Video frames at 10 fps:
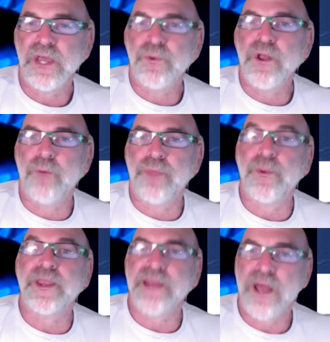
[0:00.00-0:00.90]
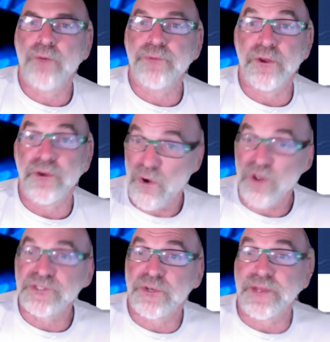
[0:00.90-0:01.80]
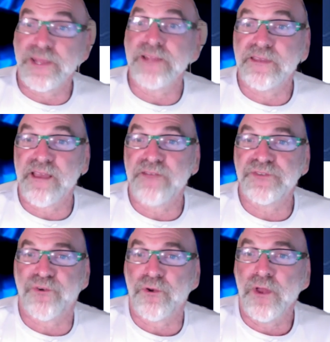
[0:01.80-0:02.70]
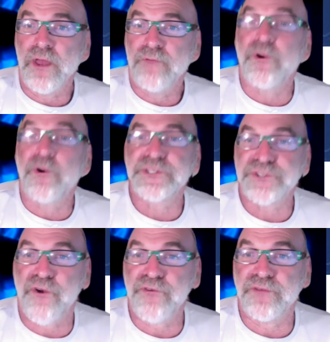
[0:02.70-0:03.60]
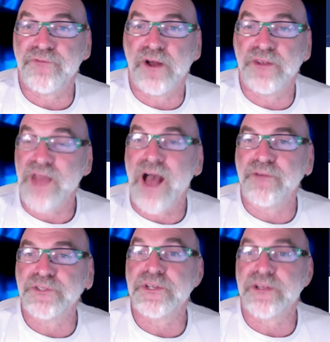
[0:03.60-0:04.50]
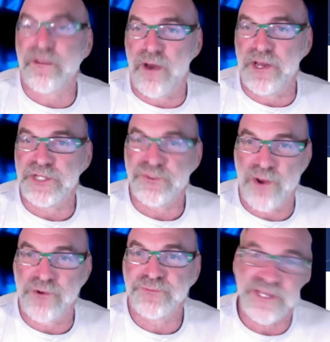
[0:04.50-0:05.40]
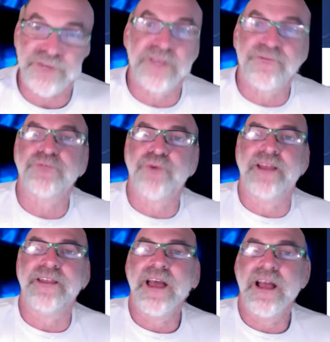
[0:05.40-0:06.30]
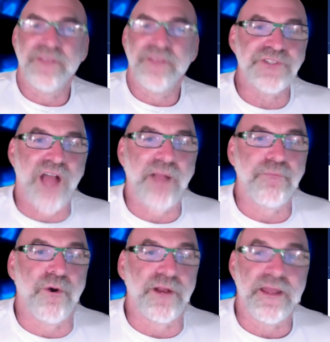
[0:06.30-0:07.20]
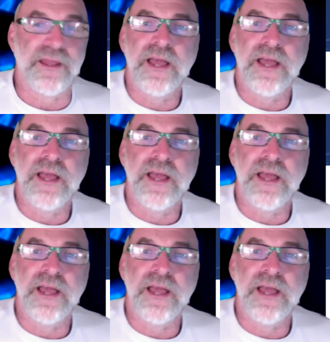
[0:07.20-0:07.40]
We hope that we can help you. Also, in ETFs for very conservative uh, novice commodity traders, particularly if you trade the stock market.